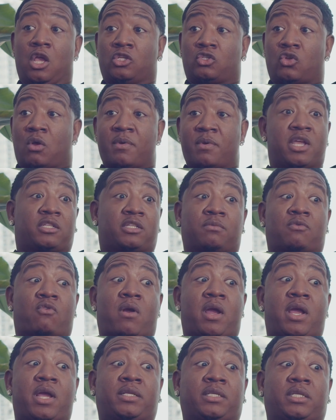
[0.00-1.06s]
So I'm hearing some
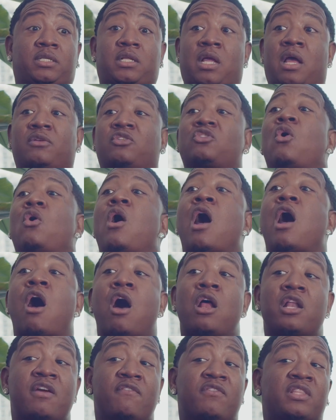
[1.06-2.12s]
crazy,
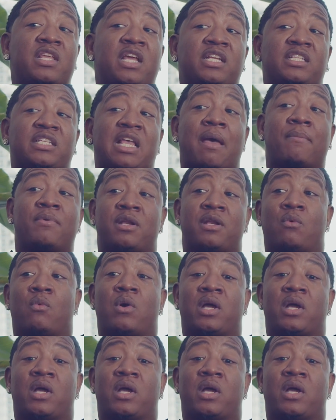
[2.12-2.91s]
everything that's happening at